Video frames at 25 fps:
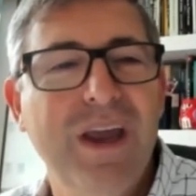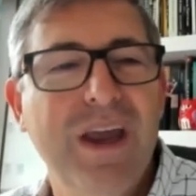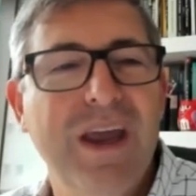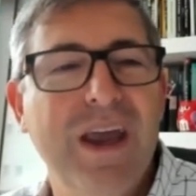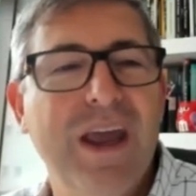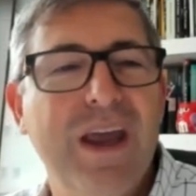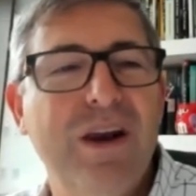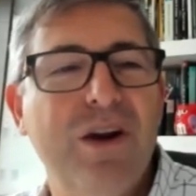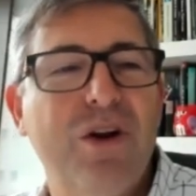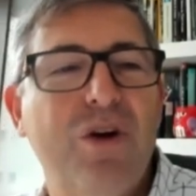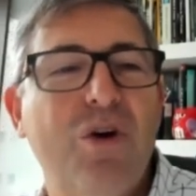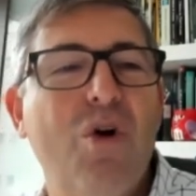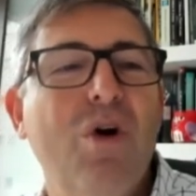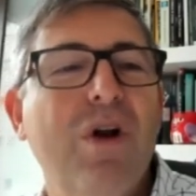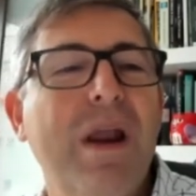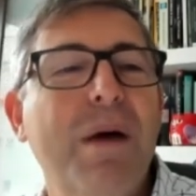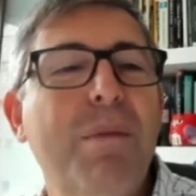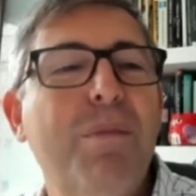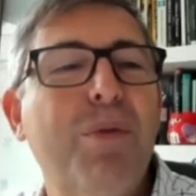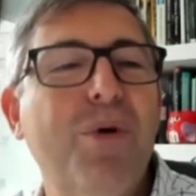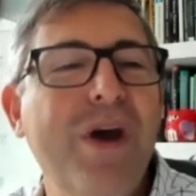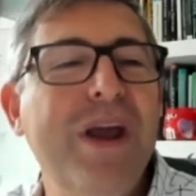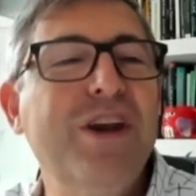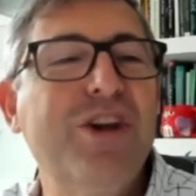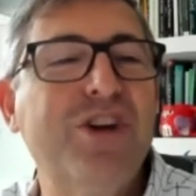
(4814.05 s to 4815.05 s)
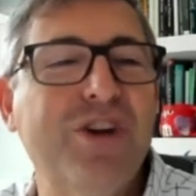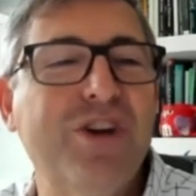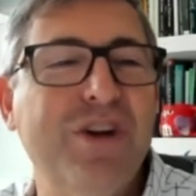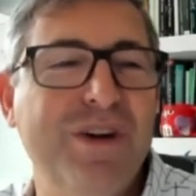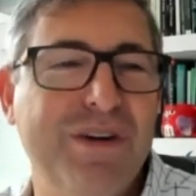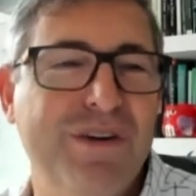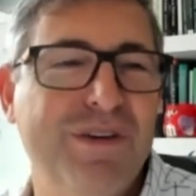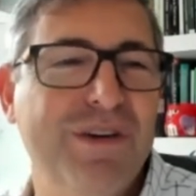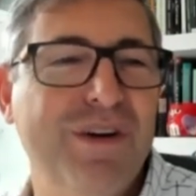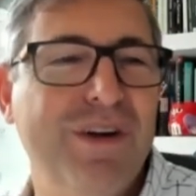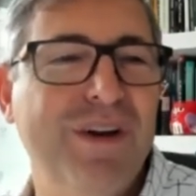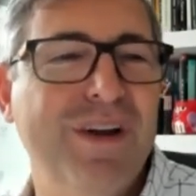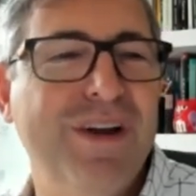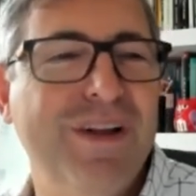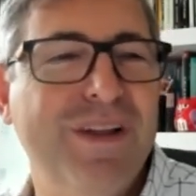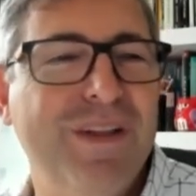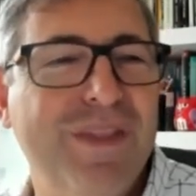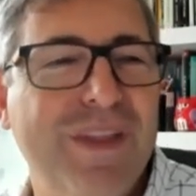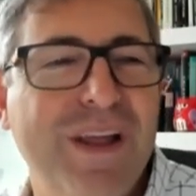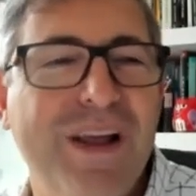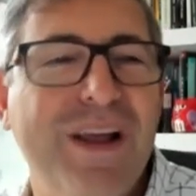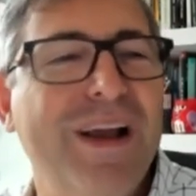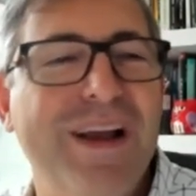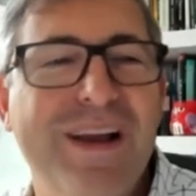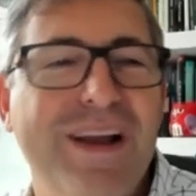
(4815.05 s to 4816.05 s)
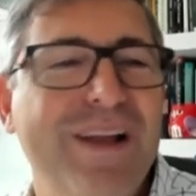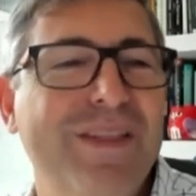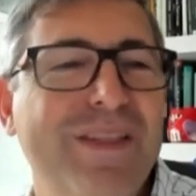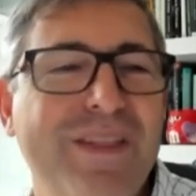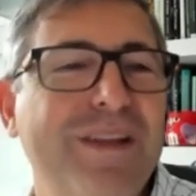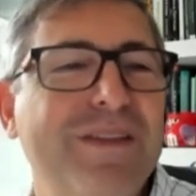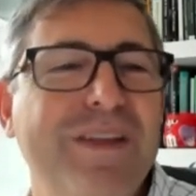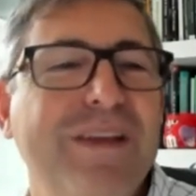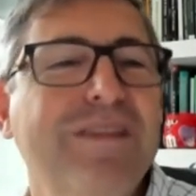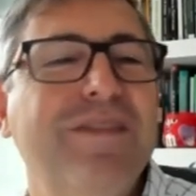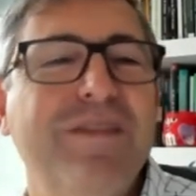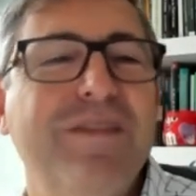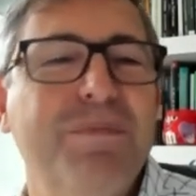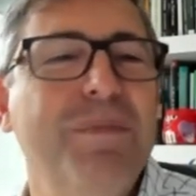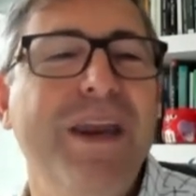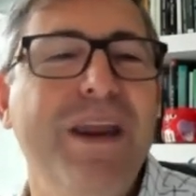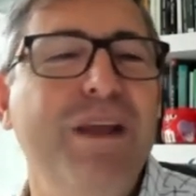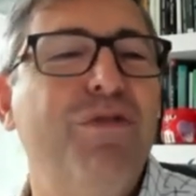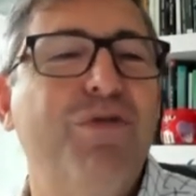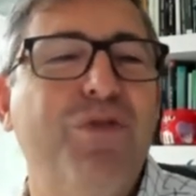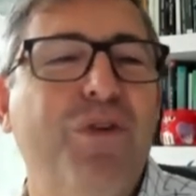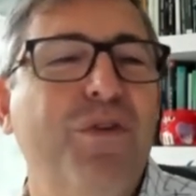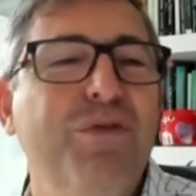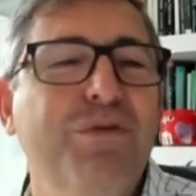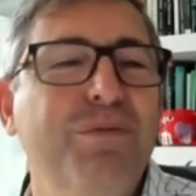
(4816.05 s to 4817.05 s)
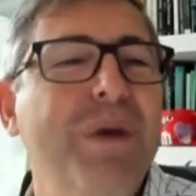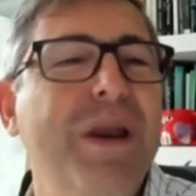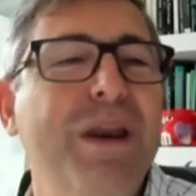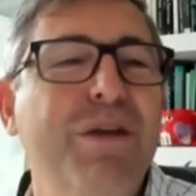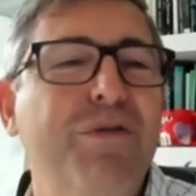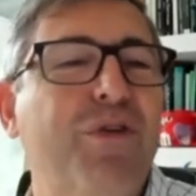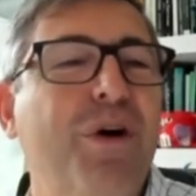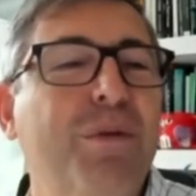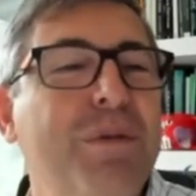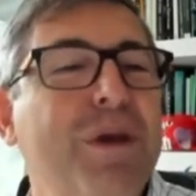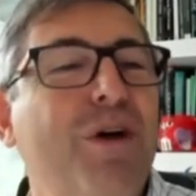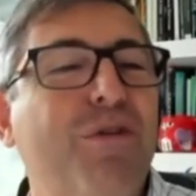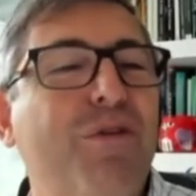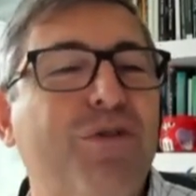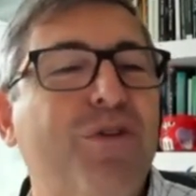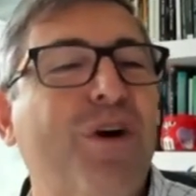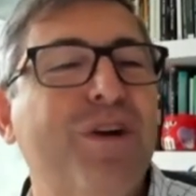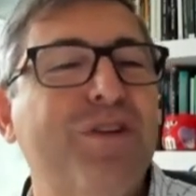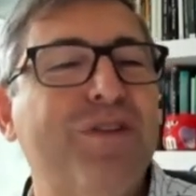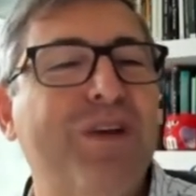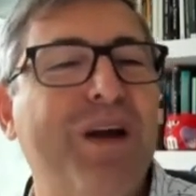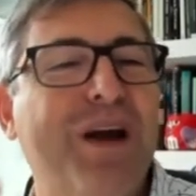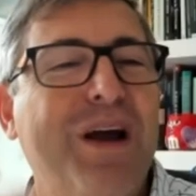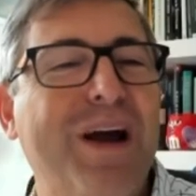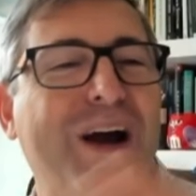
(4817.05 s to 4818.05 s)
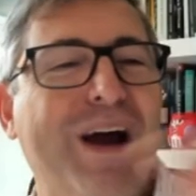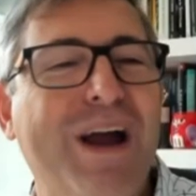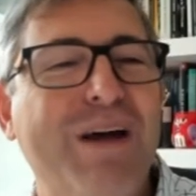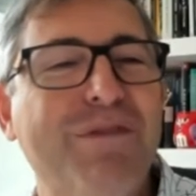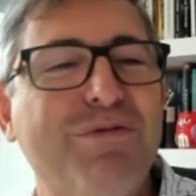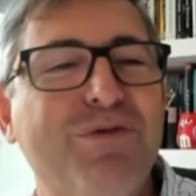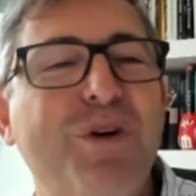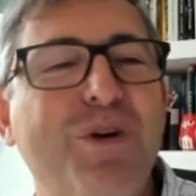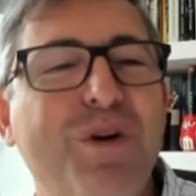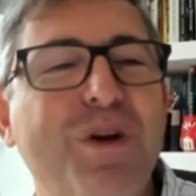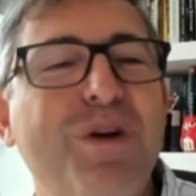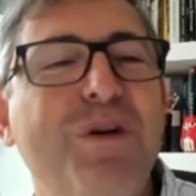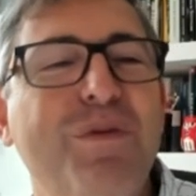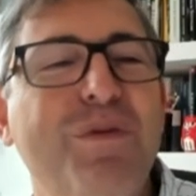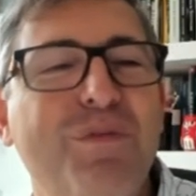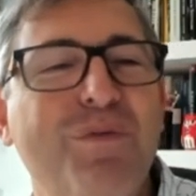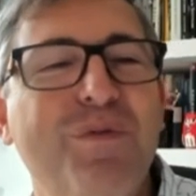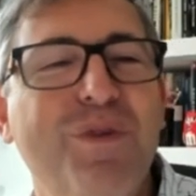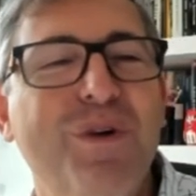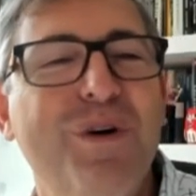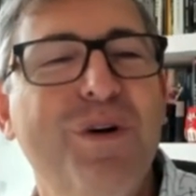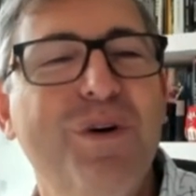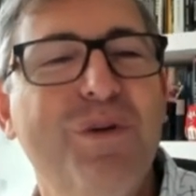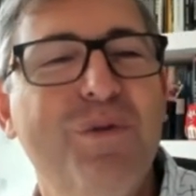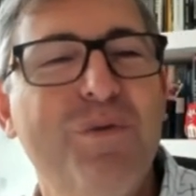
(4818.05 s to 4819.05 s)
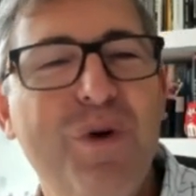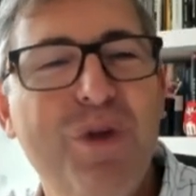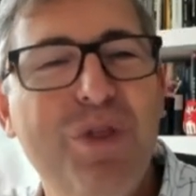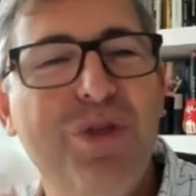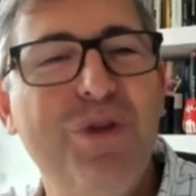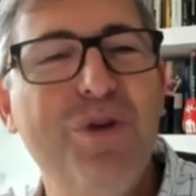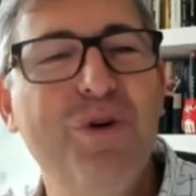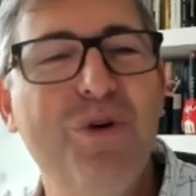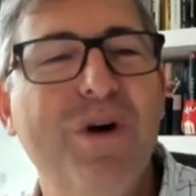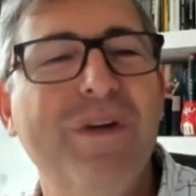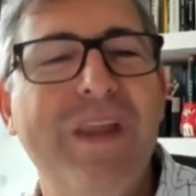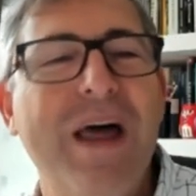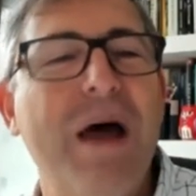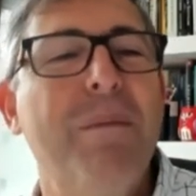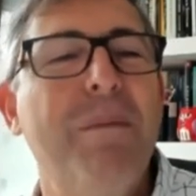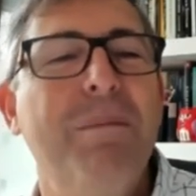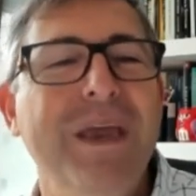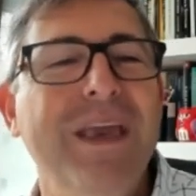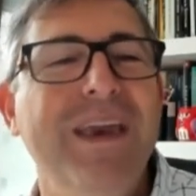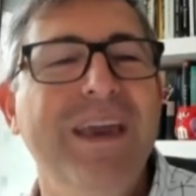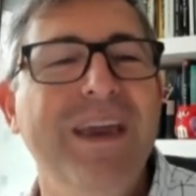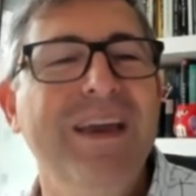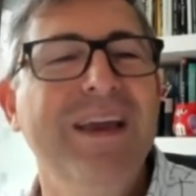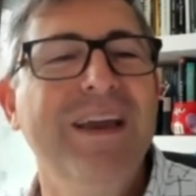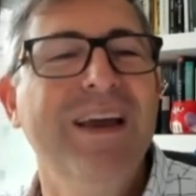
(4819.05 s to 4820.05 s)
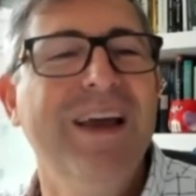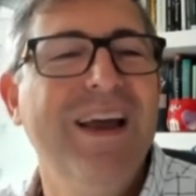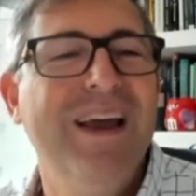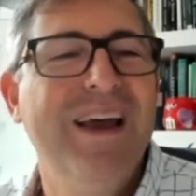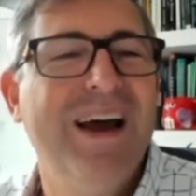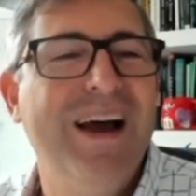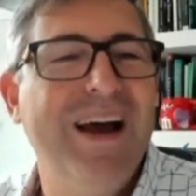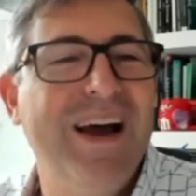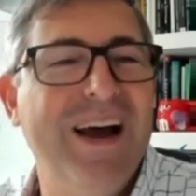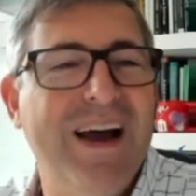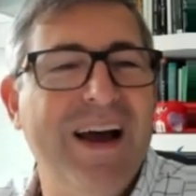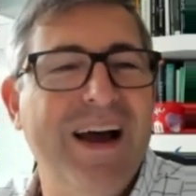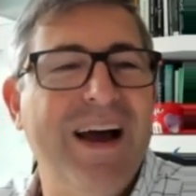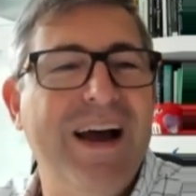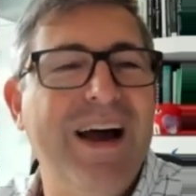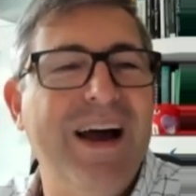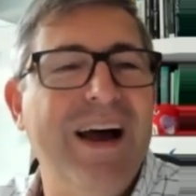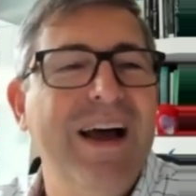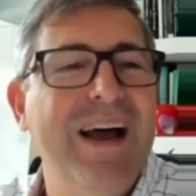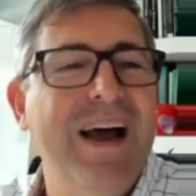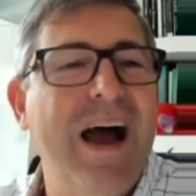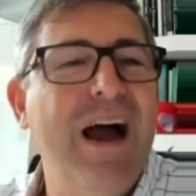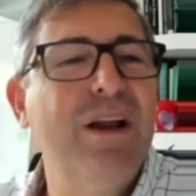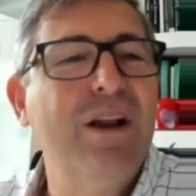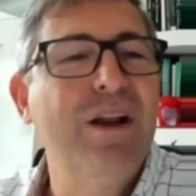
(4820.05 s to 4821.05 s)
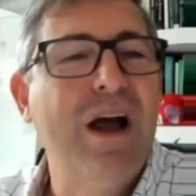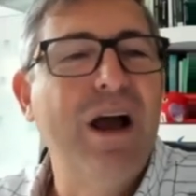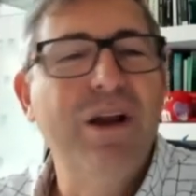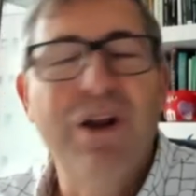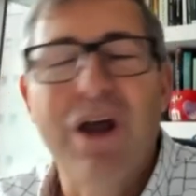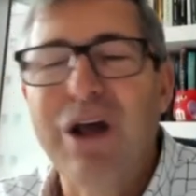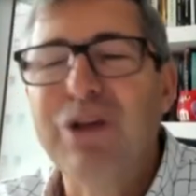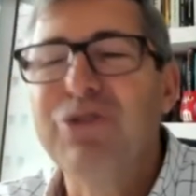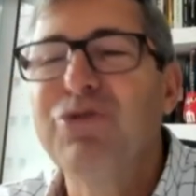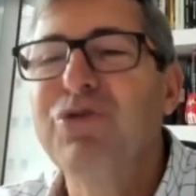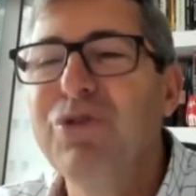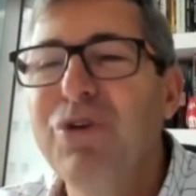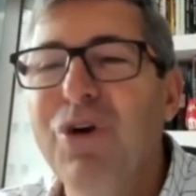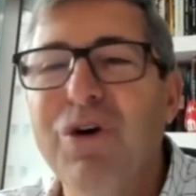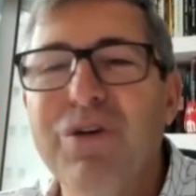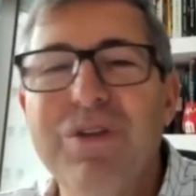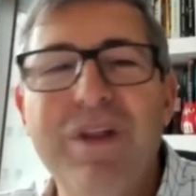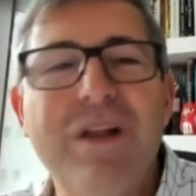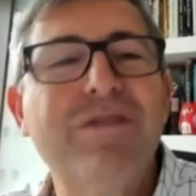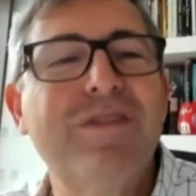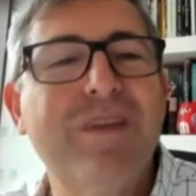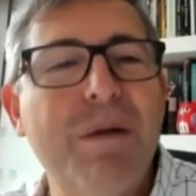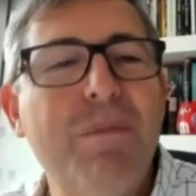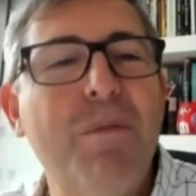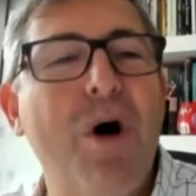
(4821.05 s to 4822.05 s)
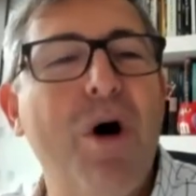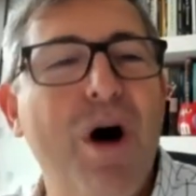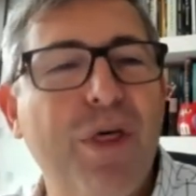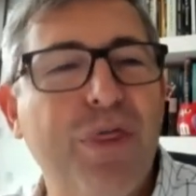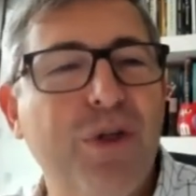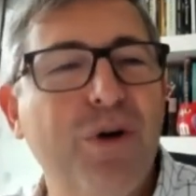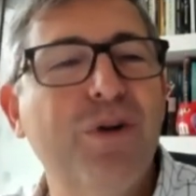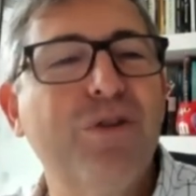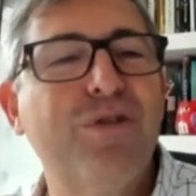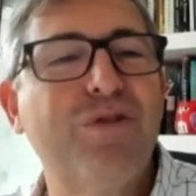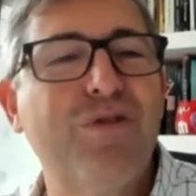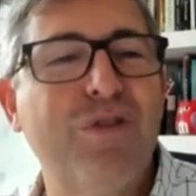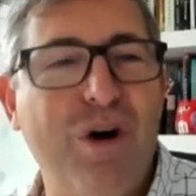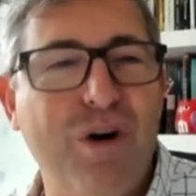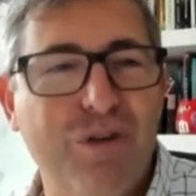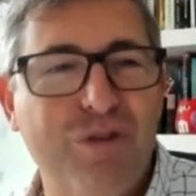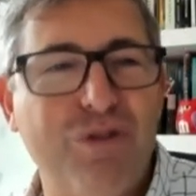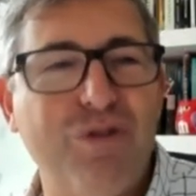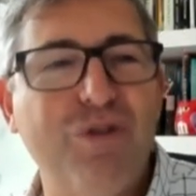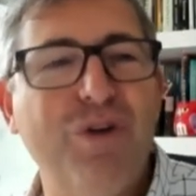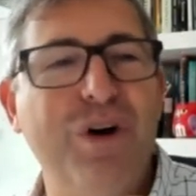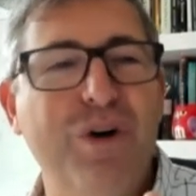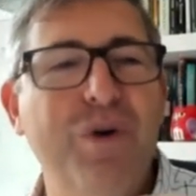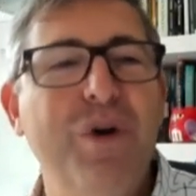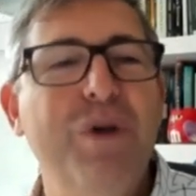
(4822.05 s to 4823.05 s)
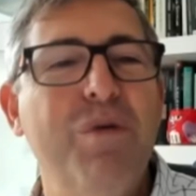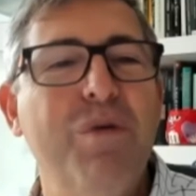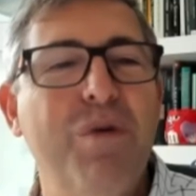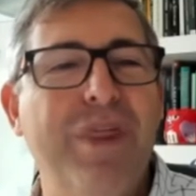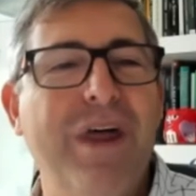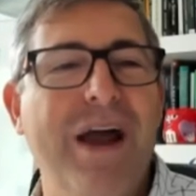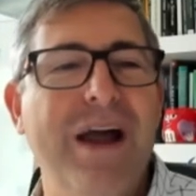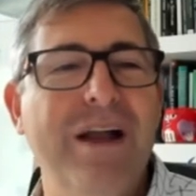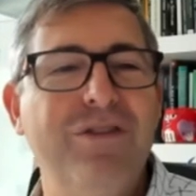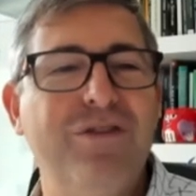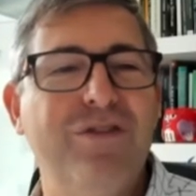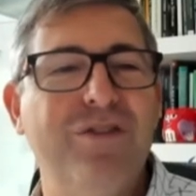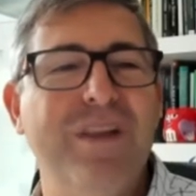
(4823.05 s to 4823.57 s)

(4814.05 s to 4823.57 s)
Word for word: And collaboration, eh, eh, this is for meaning for me, of course, I, I have to agree with you on that meaning. Uh, I, I, I, do know that some authors also agree with that.